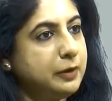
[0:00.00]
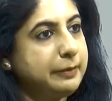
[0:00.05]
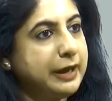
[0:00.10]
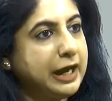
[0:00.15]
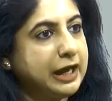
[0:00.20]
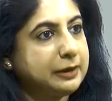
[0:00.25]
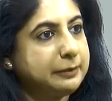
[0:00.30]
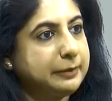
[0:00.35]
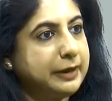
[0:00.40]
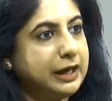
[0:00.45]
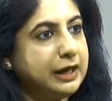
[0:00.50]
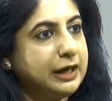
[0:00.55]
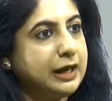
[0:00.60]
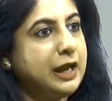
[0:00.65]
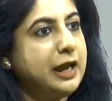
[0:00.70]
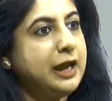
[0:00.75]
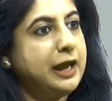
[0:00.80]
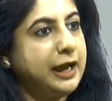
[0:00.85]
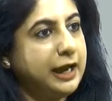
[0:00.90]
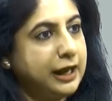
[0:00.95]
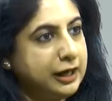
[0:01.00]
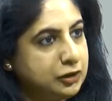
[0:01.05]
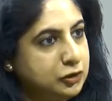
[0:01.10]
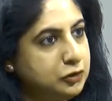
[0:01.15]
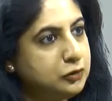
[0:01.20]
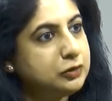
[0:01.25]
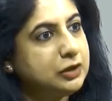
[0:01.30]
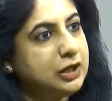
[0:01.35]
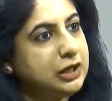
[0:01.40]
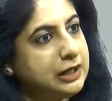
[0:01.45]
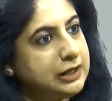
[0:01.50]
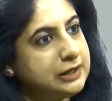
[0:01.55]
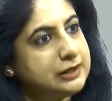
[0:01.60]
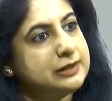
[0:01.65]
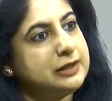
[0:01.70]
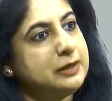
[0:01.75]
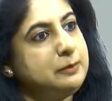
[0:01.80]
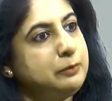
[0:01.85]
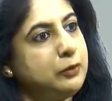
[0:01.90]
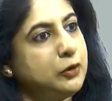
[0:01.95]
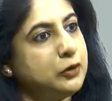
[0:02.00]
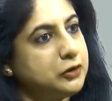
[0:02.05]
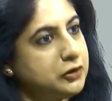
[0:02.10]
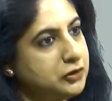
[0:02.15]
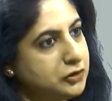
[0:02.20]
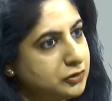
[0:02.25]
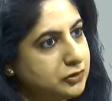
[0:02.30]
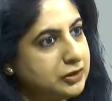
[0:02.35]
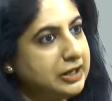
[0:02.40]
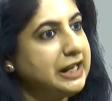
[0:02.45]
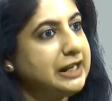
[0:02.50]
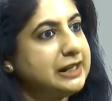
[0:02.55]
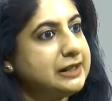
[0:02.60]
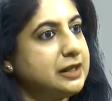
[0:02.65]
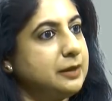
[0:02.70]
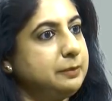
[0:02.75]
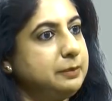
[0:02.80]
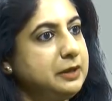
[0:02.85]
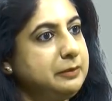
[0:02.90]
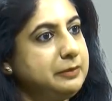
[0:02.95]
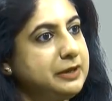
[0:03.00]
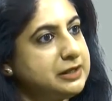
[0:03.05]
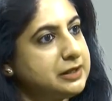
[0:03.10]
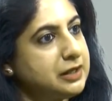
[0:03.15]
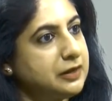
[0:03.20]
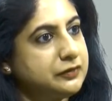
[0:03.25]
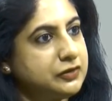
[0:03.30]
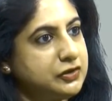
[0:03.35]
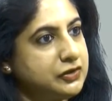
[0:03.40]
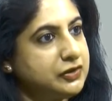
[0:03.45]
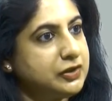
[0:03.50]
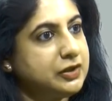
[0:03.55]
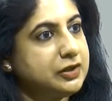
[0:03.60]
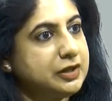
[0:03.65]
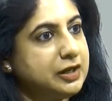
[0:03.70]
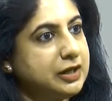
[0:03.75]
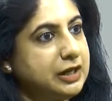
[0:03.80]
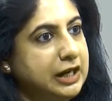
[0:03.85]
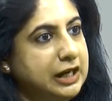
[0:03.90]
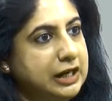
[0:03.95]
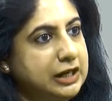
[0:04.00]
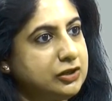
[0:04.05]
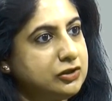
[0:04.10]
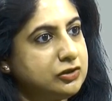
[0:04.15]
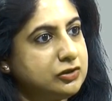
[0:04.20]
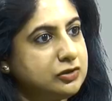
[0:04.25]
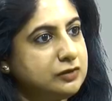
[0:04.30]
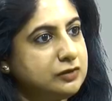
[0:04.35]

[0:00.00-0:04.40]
back pain, and do you think it's important to take supplements after a certain age?